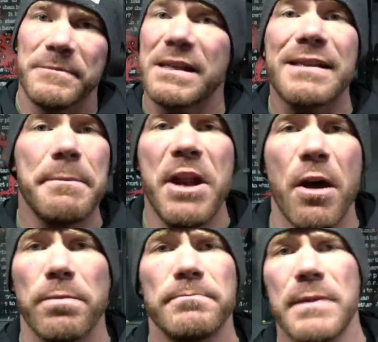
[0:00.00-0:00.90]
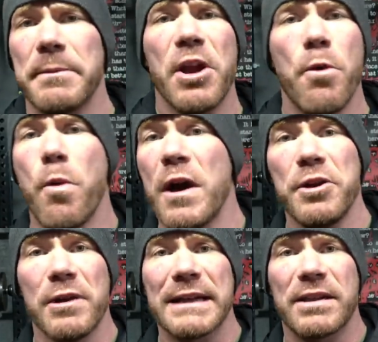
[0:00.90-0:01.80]
Just let me know. Let me know
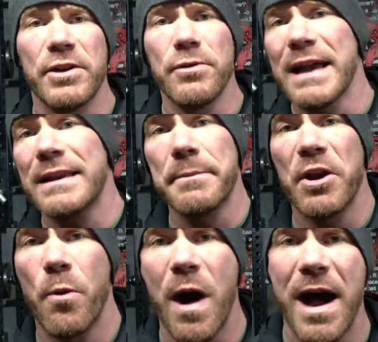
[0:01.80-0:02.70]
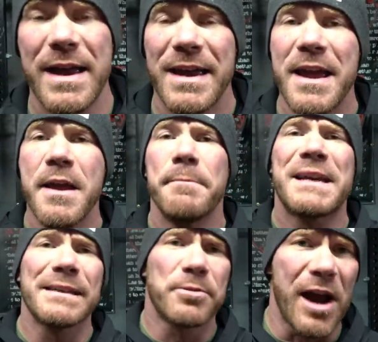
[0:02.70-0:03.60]
what you like to do and let me know why,
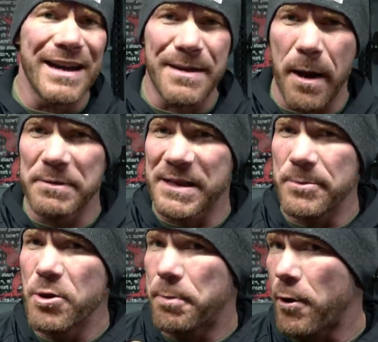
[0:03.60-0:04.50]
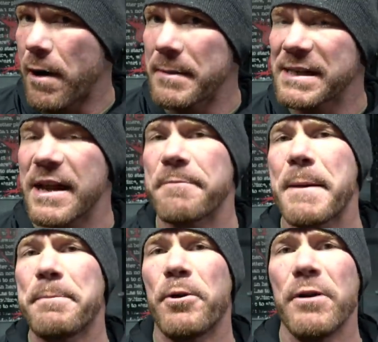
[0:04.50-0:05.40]
because I'm trying to come up with some new programming stuff,
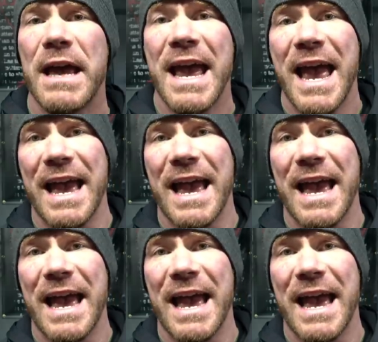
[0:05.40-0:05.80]
people,